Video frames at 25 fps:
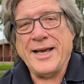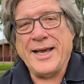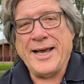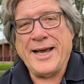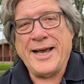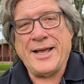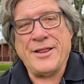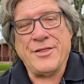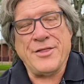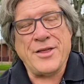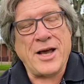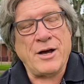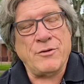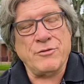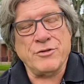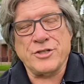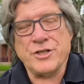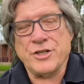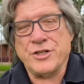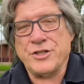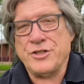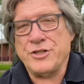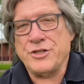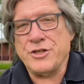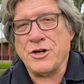And that was
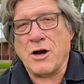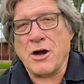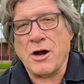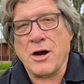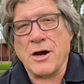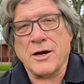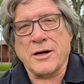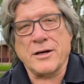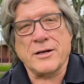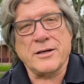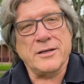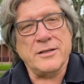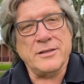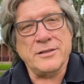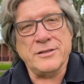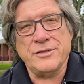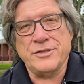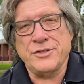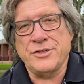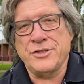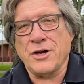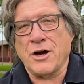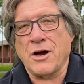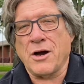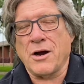a dark,
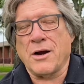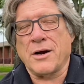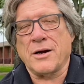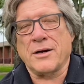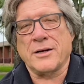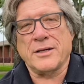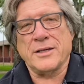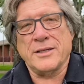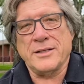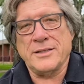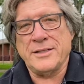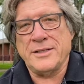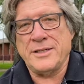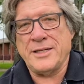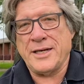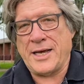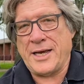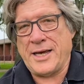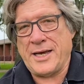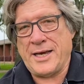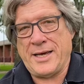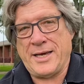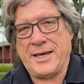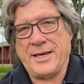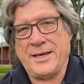dark
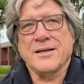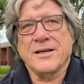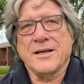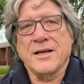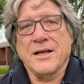day.